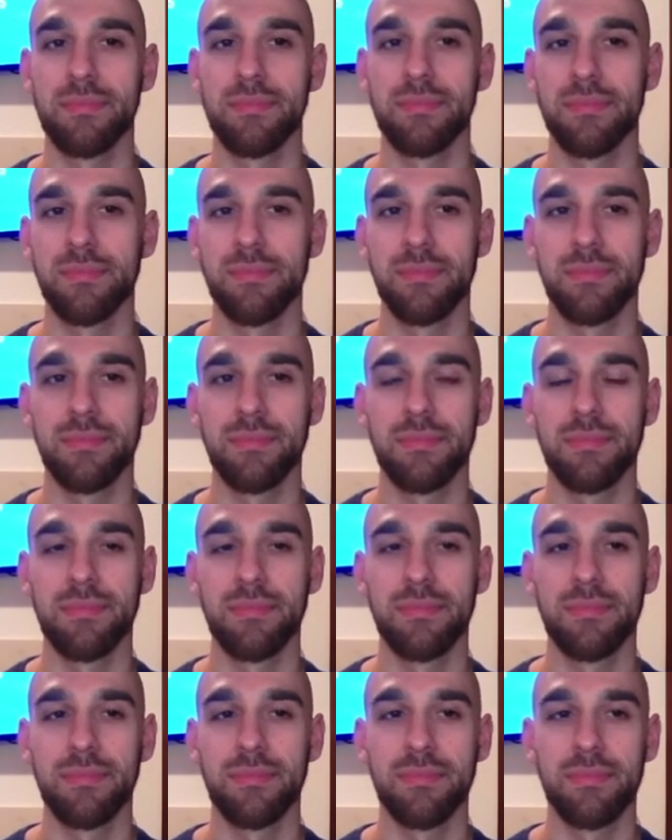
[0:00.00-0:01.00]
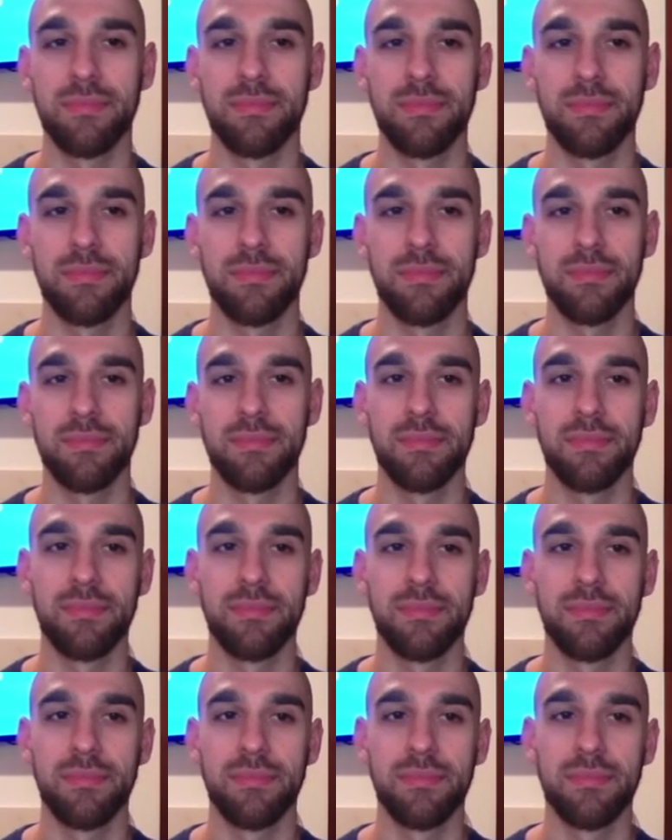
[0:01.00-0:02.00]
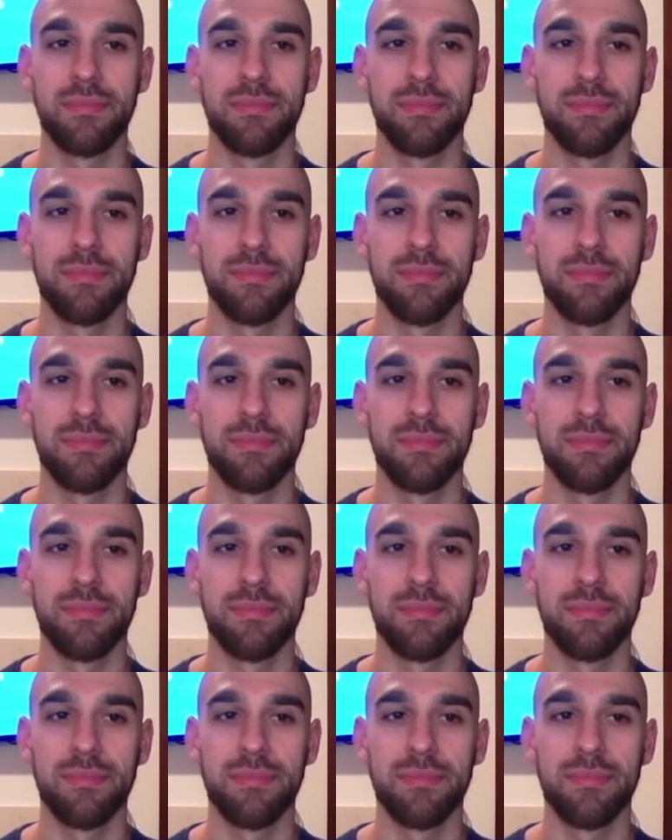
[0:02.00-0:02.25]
(silent)